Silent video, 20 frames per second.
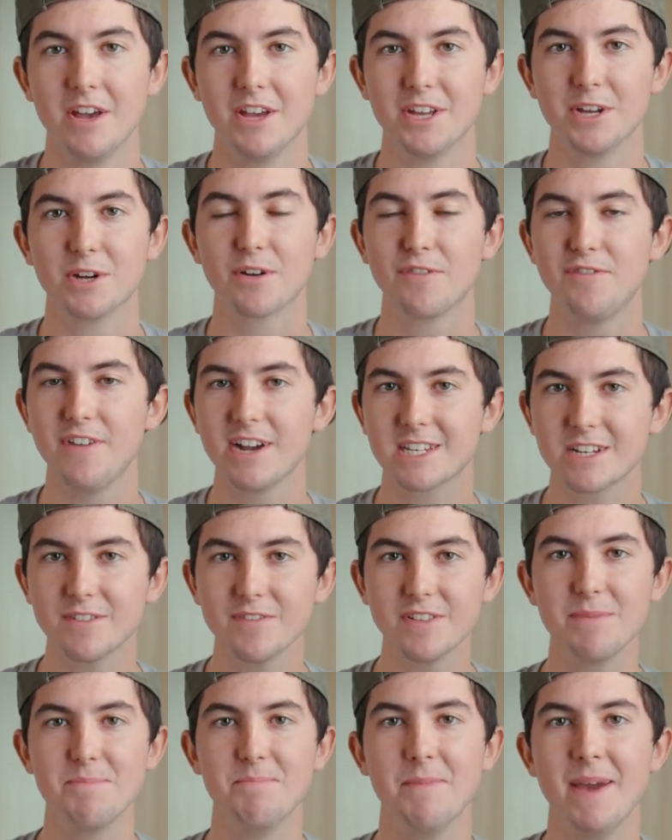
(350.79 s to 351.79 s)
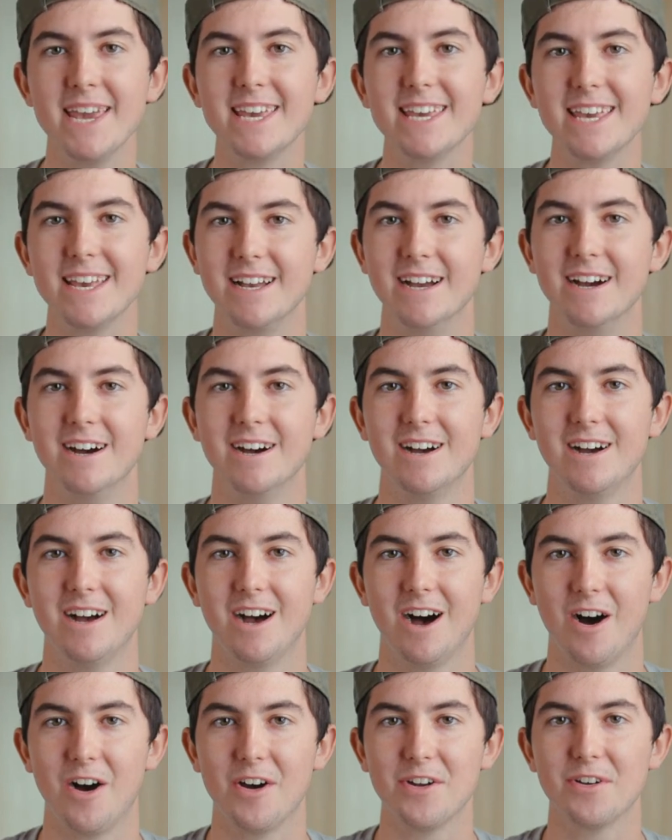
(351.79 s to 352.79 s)
you're effectively making
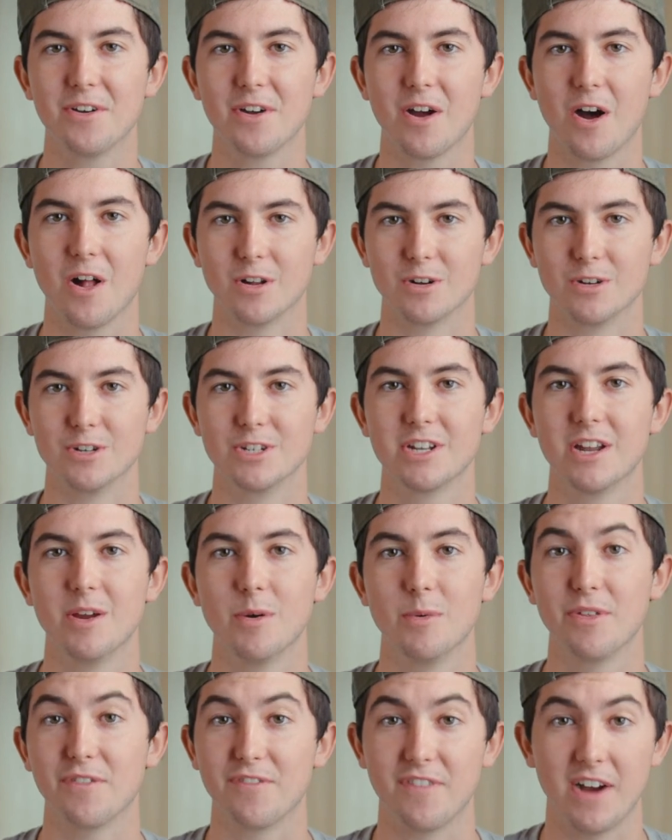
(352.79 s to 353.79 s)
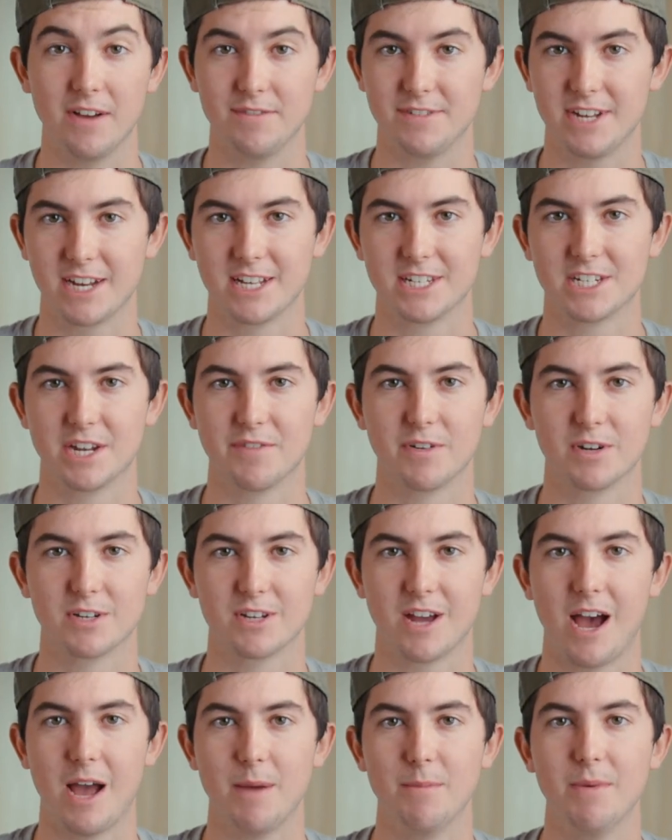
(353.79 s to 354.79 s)
$100 with 5 seconds of your
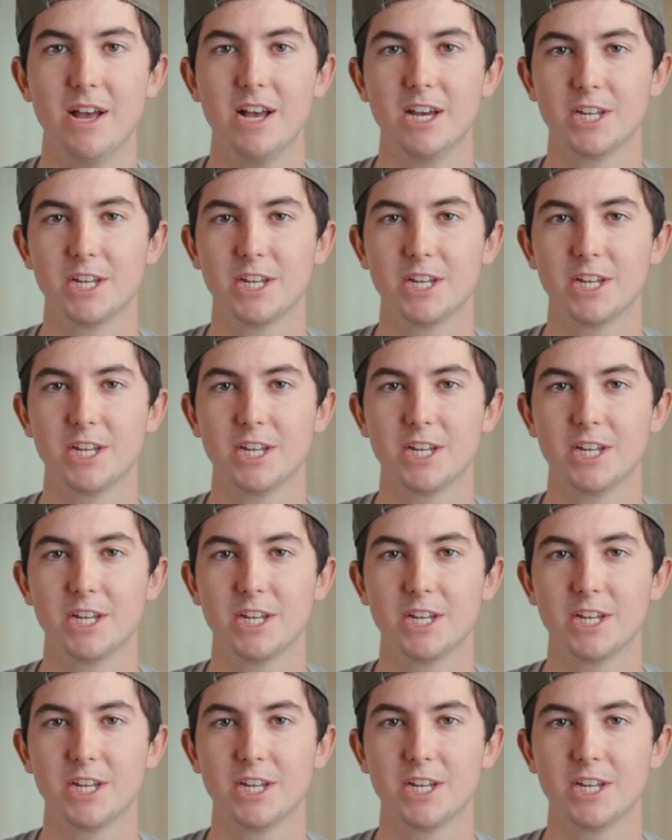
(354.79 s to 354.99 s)
time.